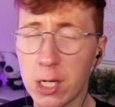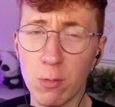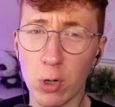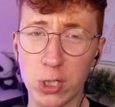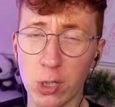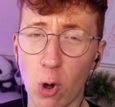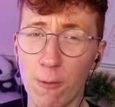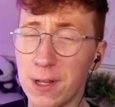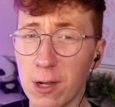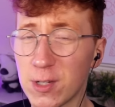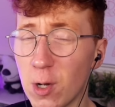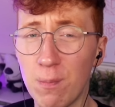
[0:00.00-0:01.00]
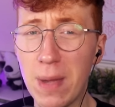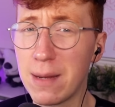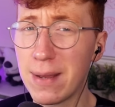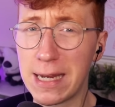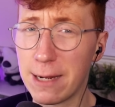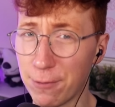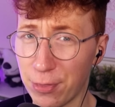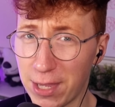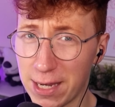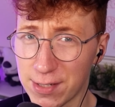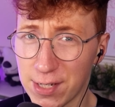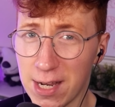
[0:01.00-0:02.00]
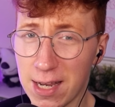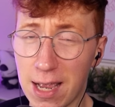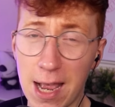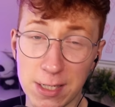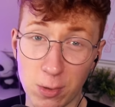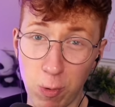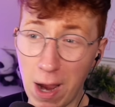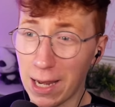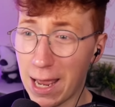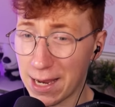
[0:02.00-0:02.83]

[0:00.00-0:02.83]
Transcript: You can watch lore videos on many, many different things, as well